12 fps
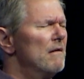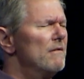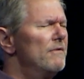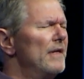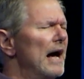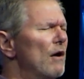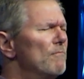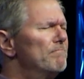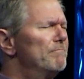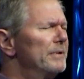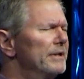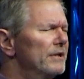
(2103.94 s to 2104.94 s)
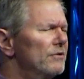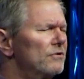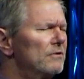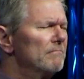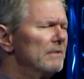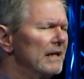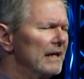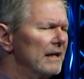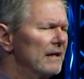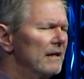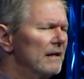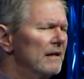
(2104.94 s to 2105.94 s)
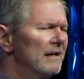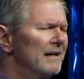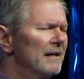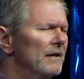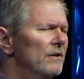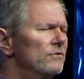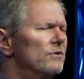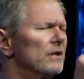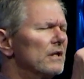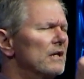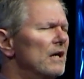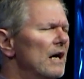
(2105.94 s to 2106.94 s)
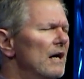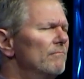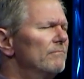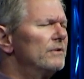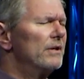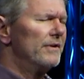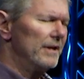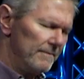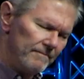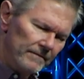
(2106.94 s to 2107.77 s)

Thou biddest me to come to thee.